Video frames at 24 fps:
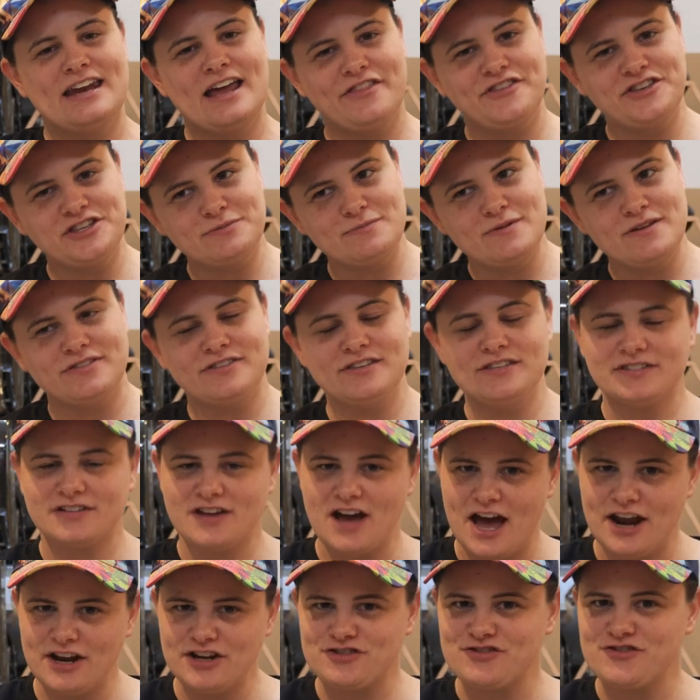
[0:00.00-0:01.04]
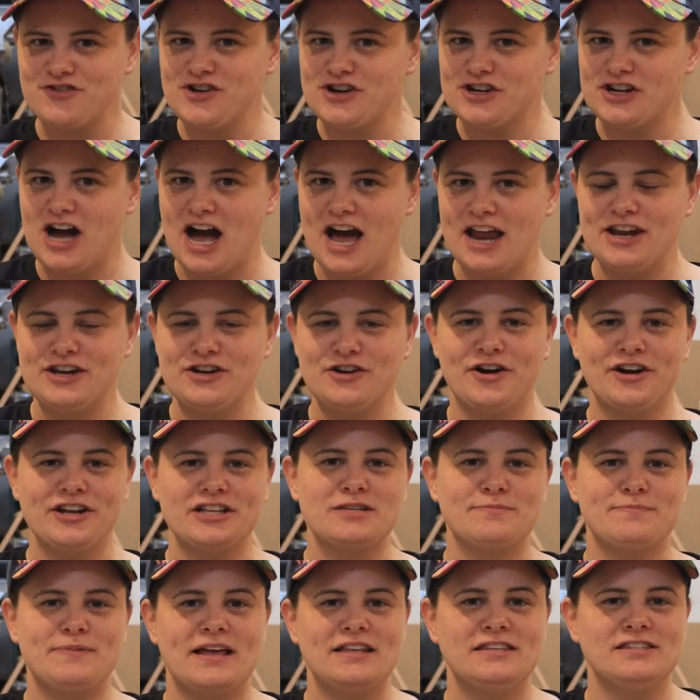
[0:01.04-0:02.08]
Now, this myth is kind of true, kind of not.
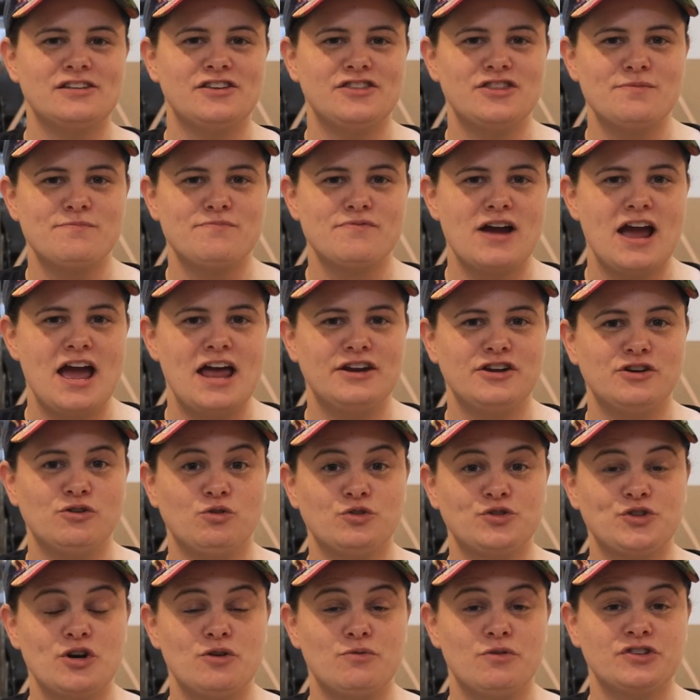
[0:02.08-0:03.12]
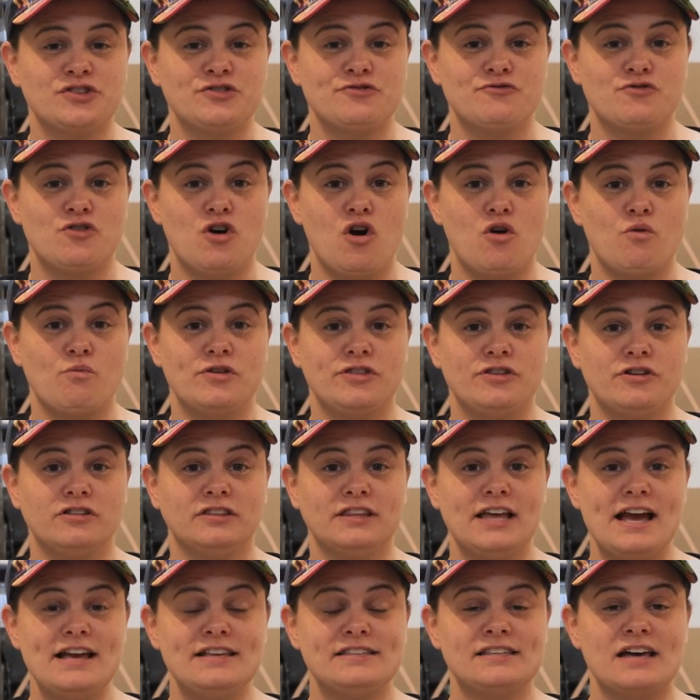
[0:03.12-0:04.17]
It depends on the brand and also what's wrong with your
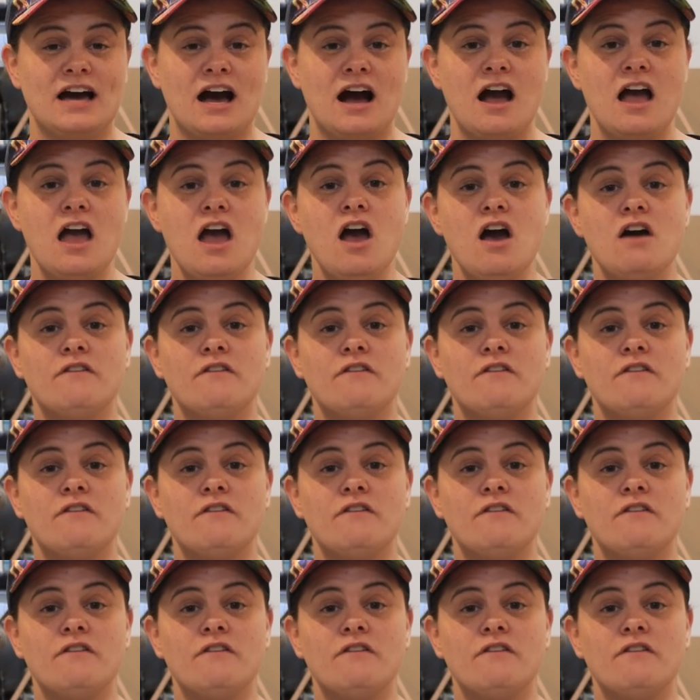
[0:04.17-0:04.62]
laser.